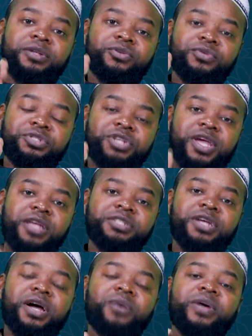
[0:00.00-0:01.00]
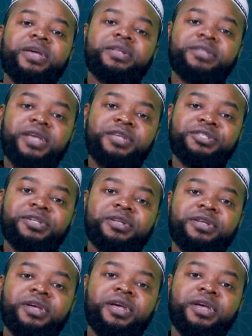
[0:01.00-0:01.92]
to change our intention.